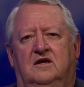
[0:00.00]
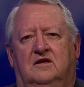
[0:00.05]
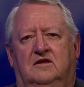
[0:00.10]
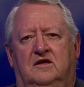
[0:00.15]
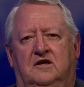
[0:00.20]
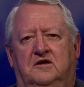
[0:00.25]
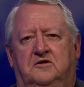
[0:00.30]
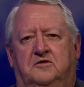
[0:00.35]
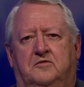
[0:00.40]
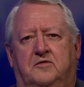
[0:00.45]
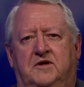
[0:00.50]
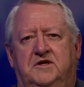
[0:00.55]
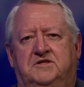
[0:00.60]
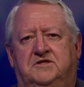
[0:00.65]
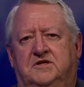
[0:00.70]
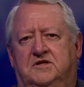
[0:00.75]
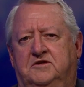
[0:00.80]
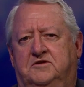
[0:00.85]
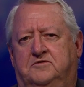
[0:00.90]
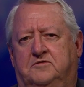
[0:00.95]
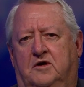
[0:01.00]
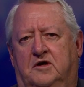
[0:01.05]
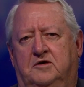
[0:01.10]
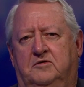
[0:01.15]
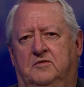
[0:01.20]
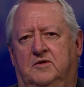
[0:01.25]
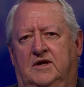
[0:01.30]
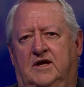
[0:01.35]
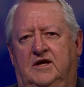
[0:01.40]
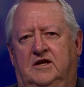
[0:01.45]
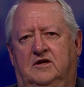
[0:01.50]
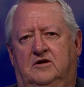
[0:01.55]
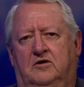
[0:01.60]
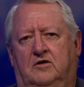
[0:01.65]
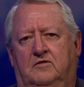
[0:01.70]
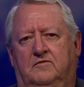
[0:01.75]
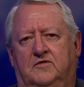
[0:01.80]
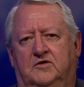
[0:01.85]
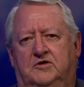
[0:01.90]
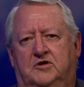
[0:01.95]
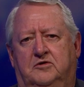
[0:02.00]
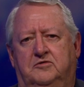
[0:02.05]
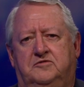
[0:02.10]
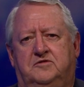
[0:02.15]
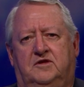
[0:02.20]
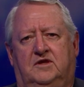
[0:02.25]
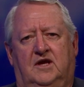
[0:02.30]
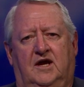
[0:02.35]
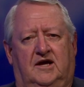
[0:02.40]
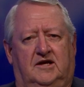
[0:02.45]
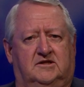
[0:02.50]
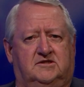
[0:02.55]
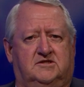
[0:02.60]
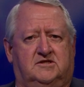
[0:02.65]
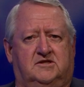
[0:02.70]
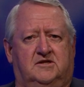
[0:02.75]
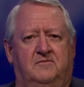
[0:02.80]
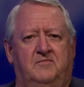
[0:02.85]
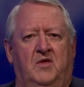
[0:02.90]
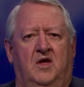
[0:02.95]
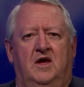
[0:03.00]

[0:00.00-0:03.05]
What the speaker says: the increasing drug-related overdose deaths